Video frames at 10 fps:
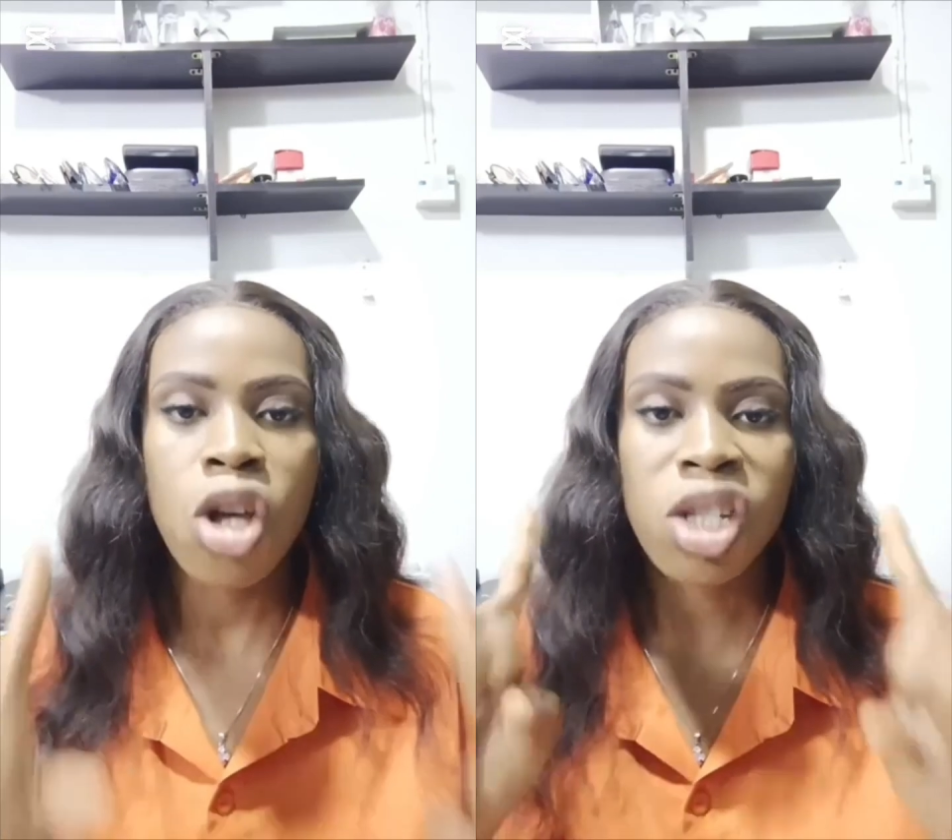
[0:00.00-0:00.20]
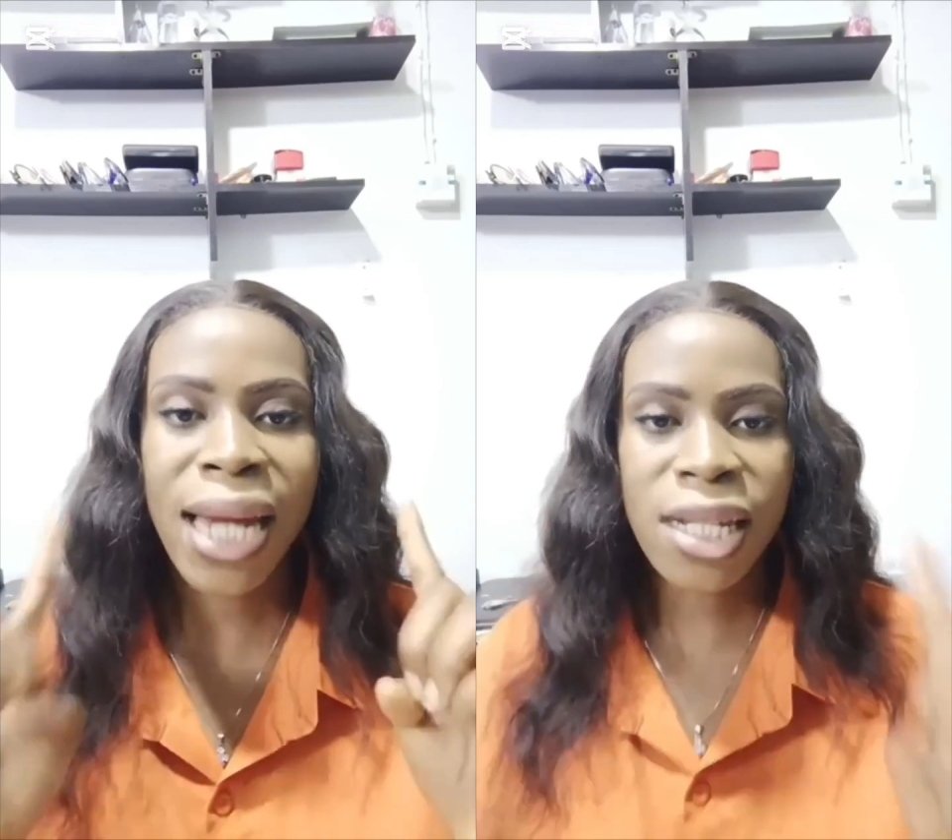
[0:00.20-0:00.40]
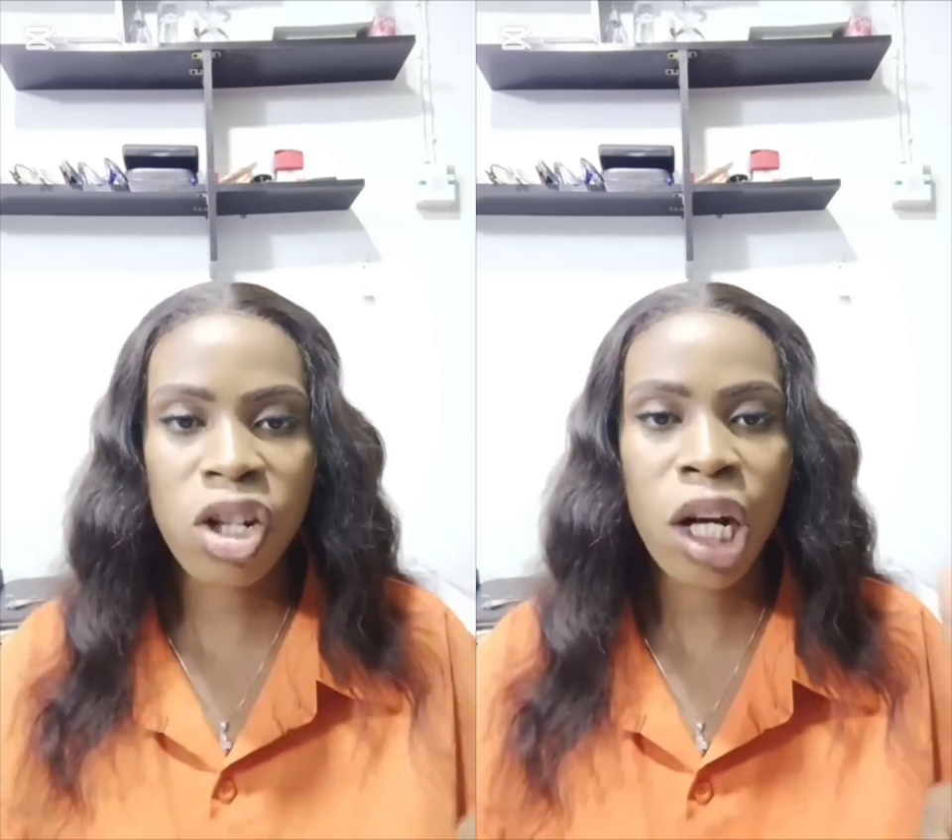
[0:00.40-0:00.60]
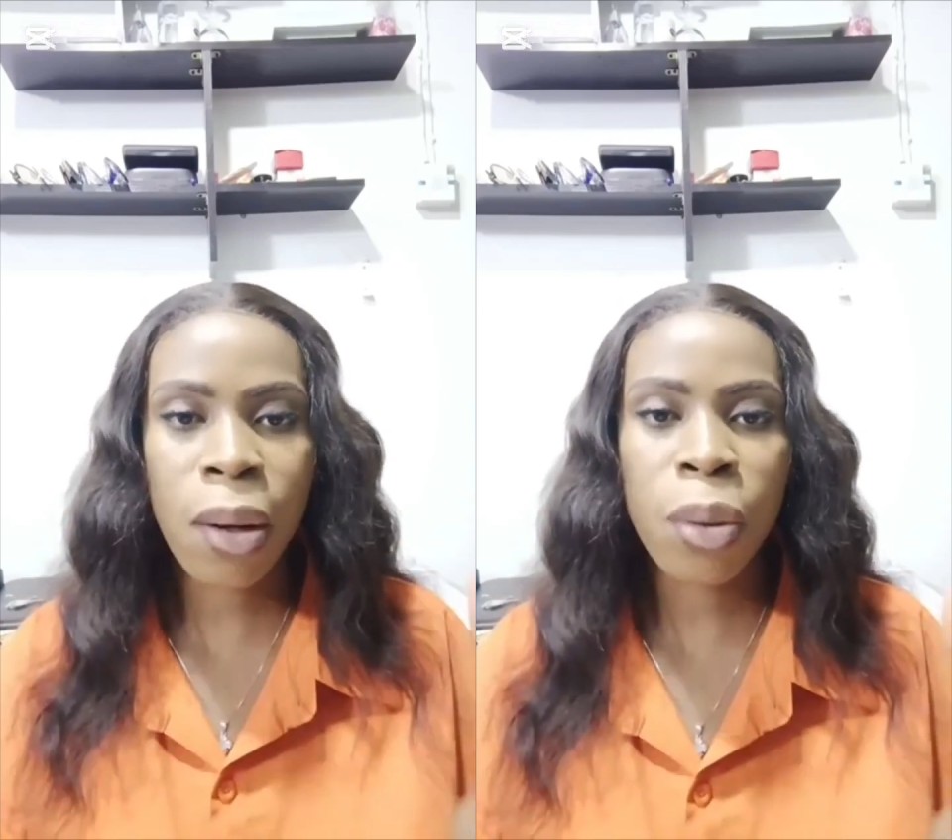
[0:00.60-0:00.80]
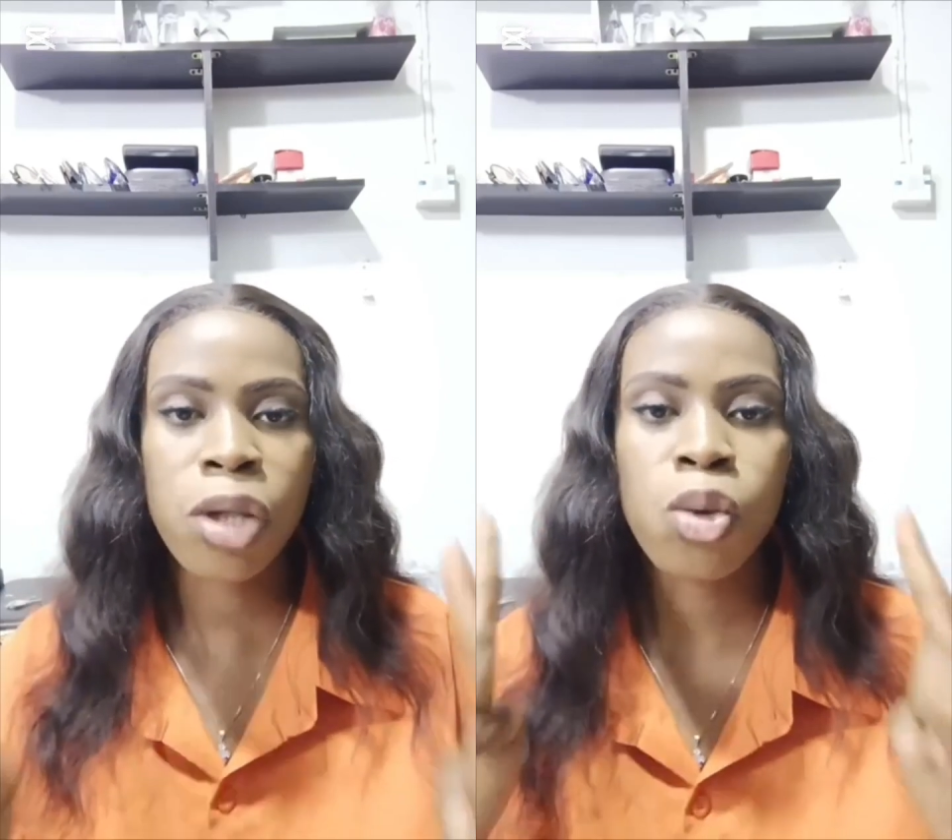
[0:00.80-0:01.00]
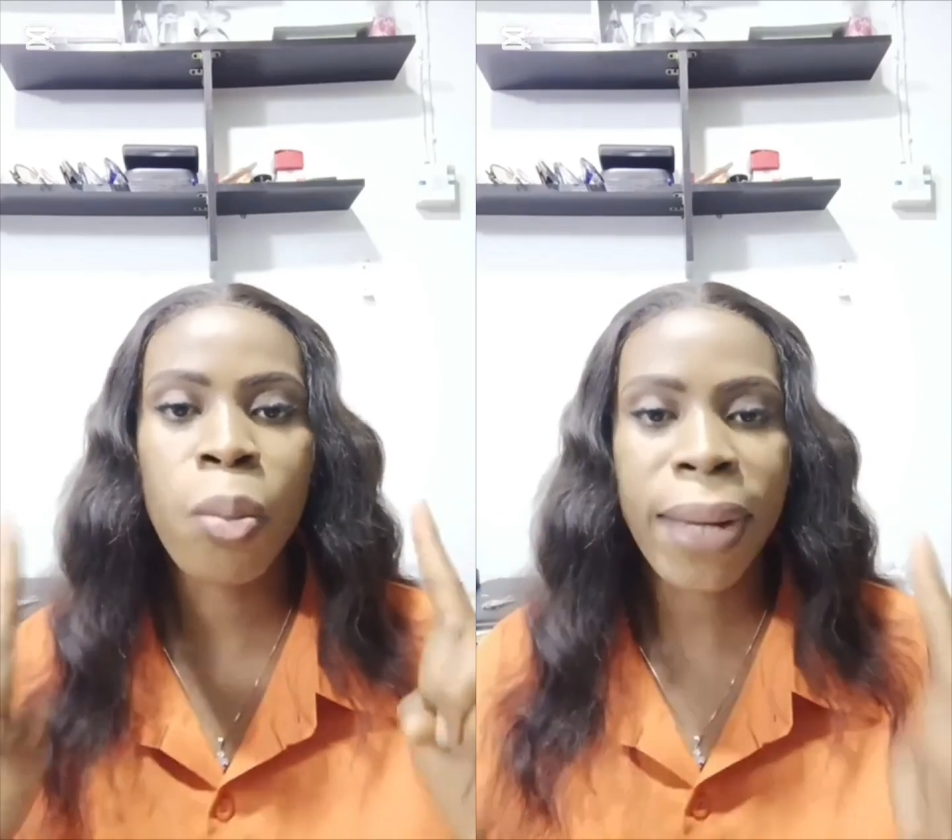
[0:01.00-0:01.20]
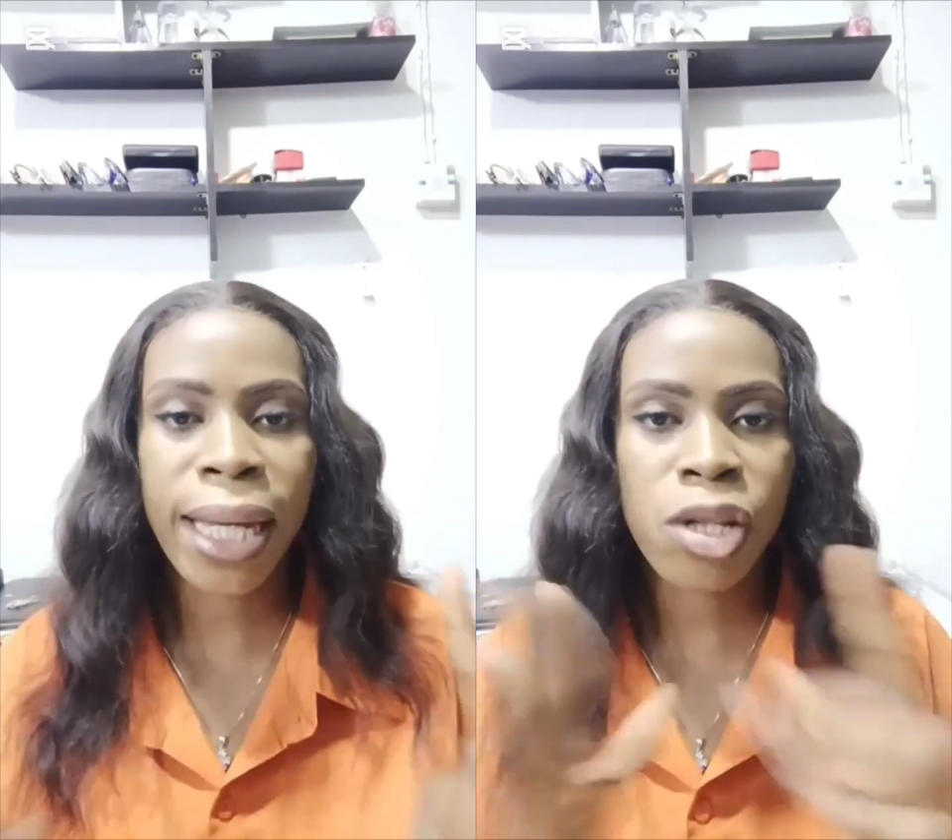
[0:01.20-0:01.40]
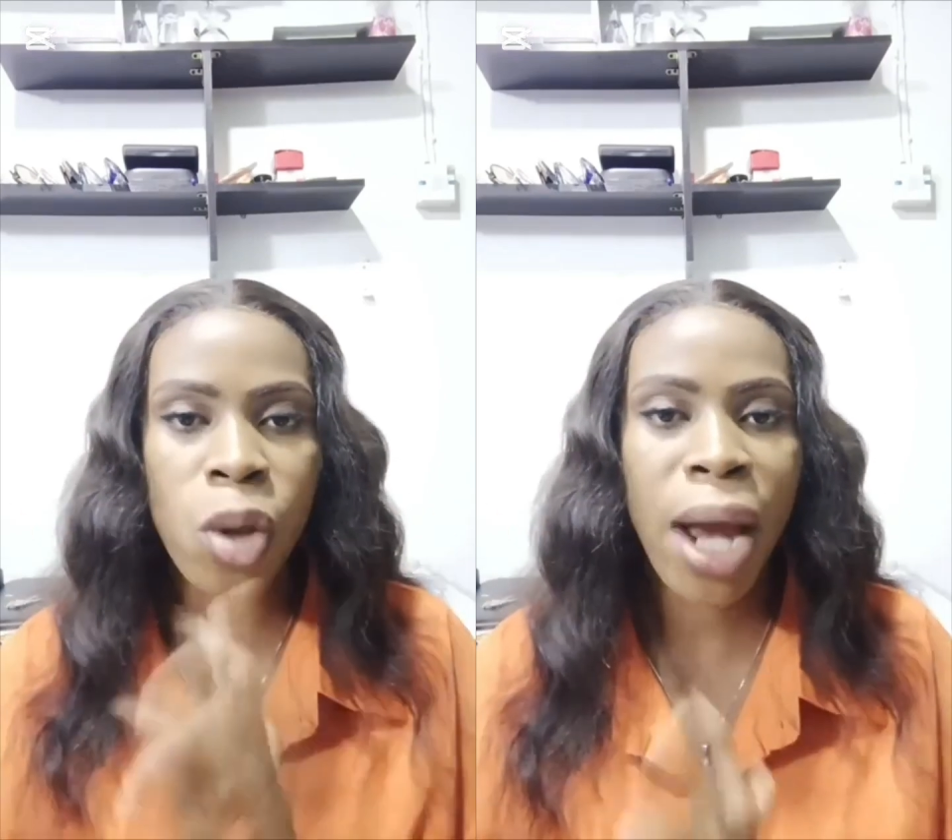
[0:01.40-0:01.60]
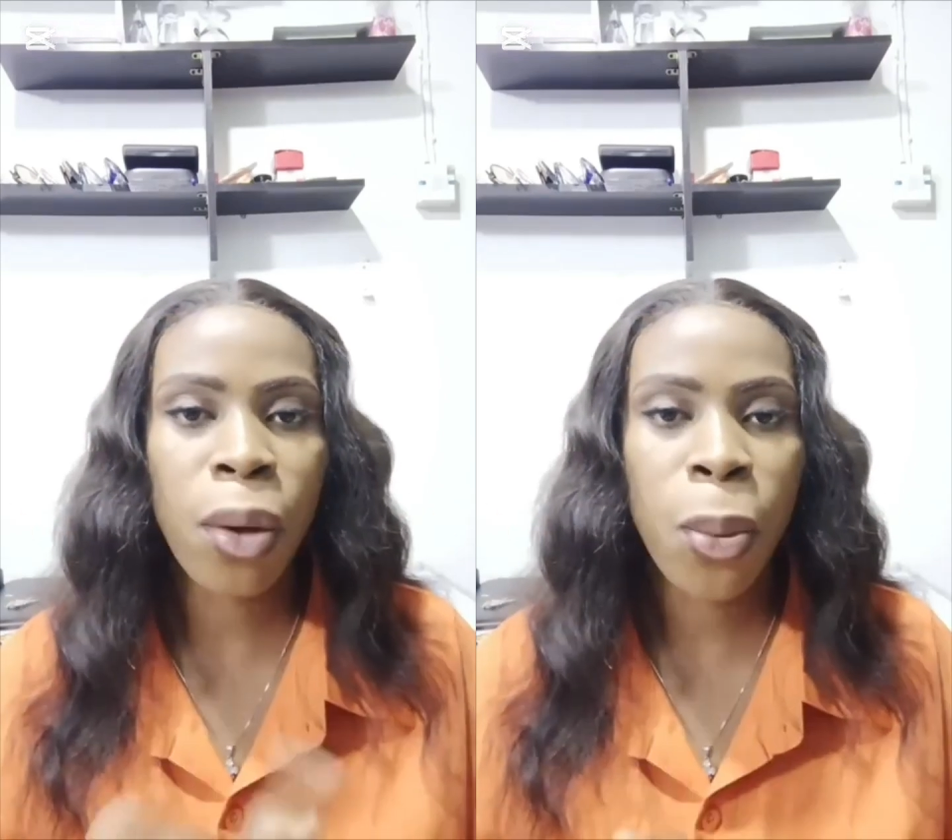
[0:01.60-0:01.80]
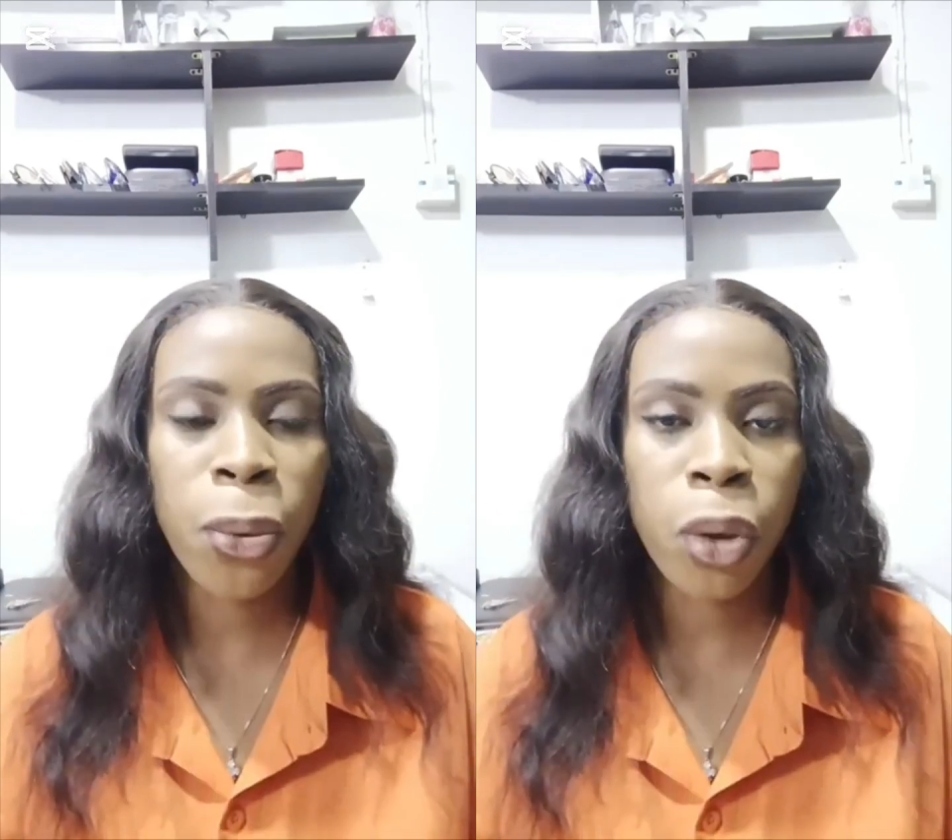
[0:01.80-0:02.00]
So that's another way to market your
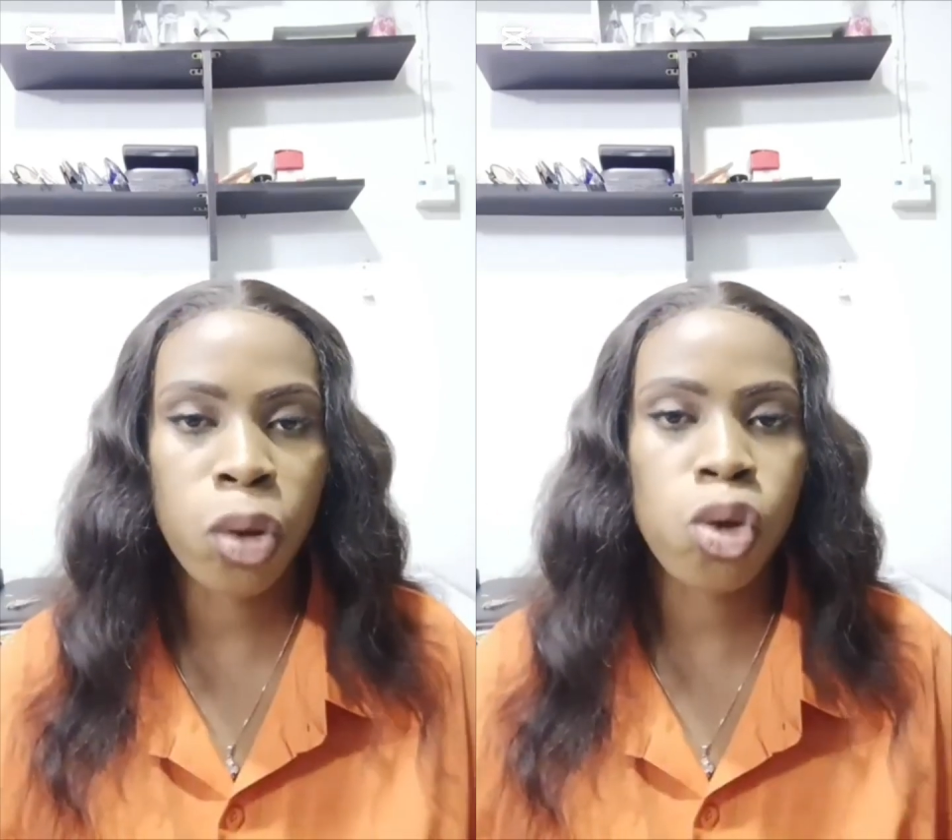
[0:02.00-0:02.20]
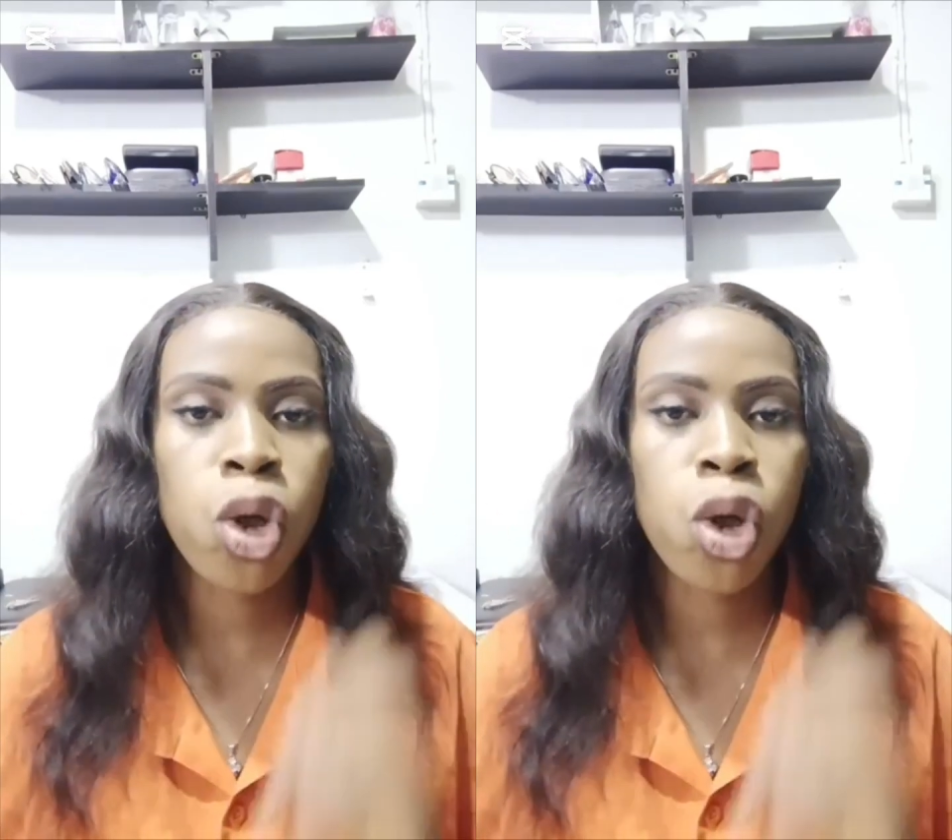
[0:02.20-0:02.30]
agri product.